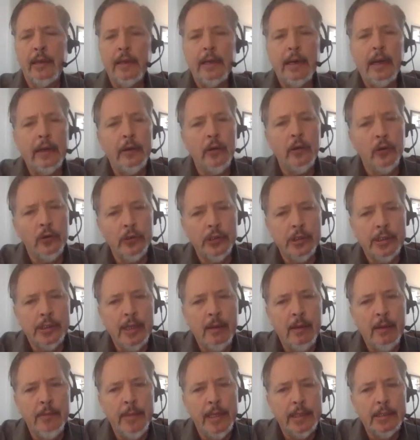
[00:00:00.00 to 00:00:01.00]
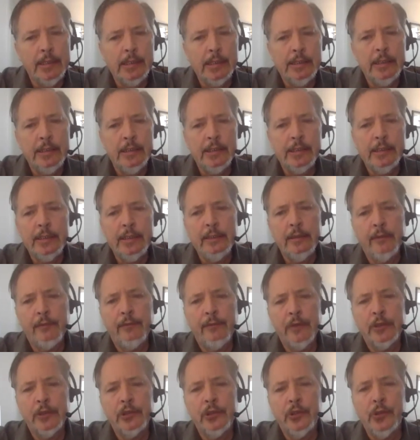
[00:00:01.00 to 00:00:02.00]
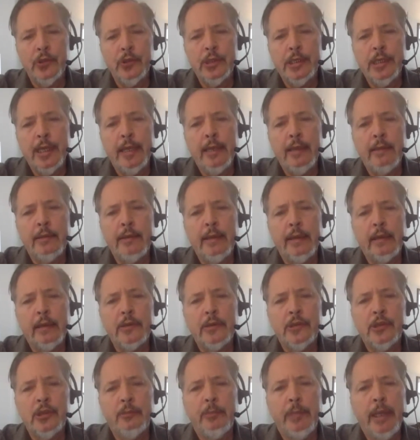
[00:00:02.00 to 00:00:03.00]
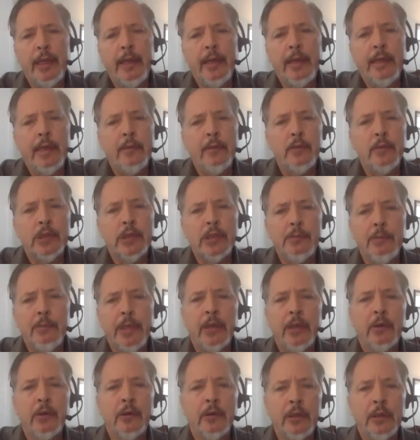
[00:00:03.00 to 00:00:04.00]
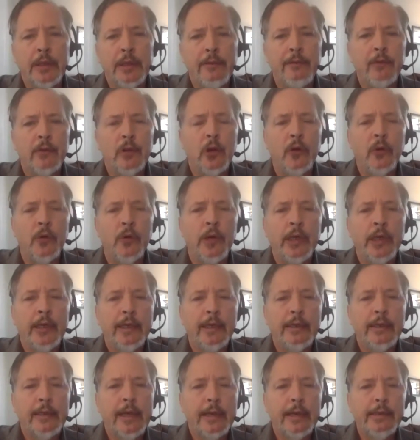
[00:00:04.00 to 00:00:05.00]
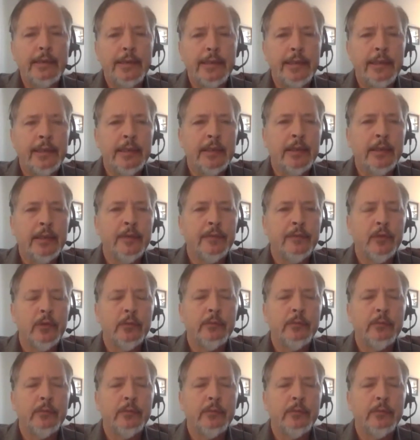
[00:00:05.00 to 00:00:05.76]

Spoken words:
I heard some STC officials say that Al-Zubaydi was merely floating an idea for